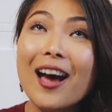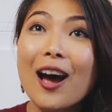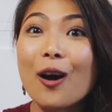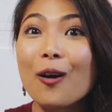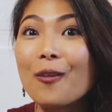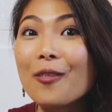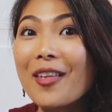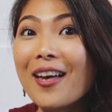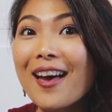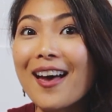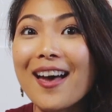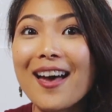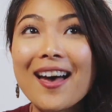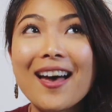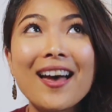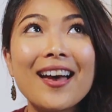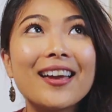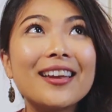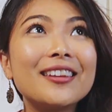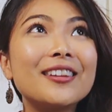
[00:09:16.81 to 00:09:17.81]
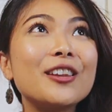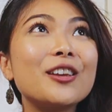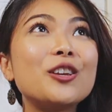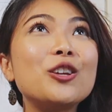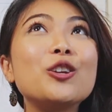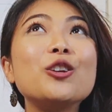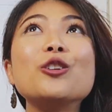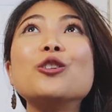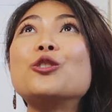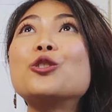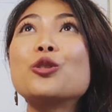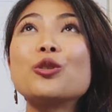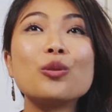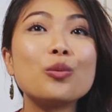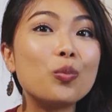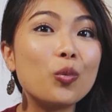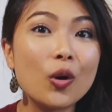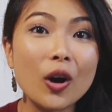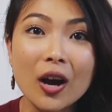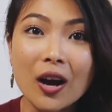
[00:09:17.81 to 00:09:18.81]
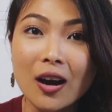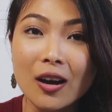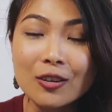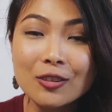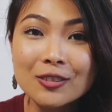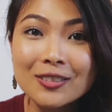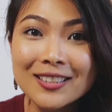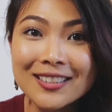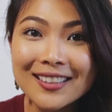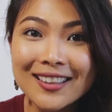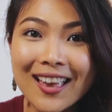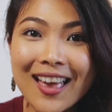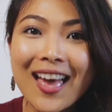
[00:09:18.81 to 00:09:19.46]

out there in the YouTube world.